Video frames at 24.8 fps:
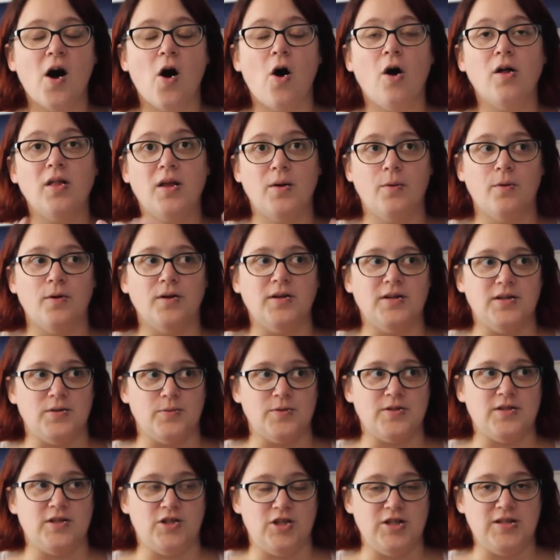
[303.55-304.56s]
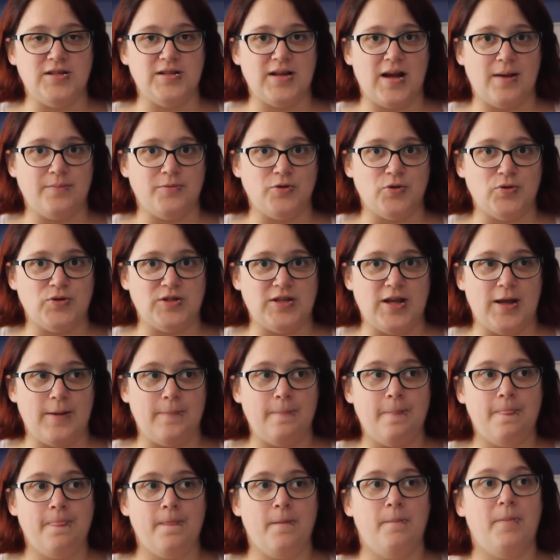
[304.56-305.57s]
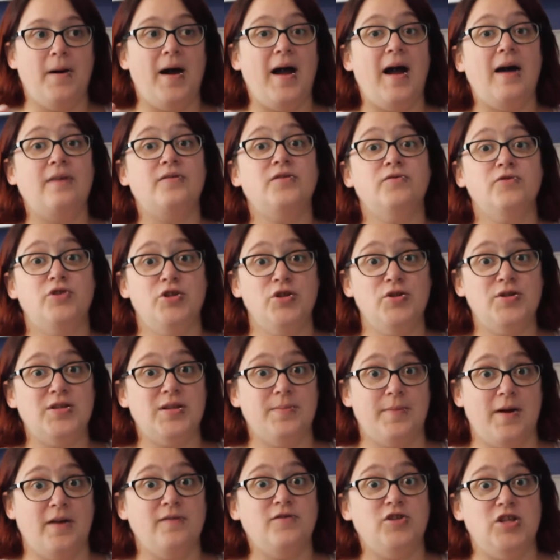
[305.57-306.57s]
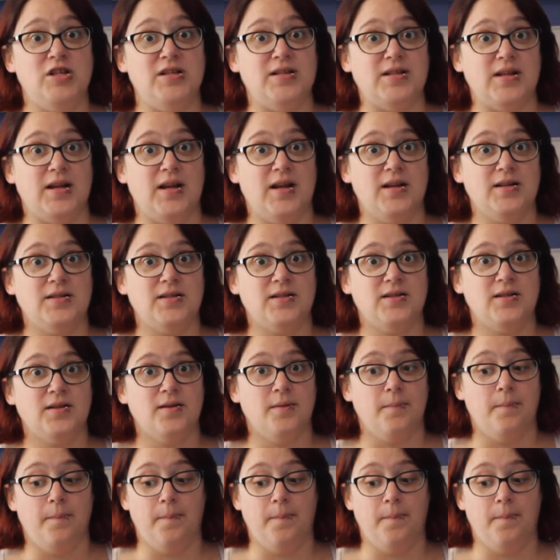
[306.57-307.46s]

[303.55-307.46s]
All I wanted was a cheese and ham toastie, but I have to reduce the amount of cheese in it.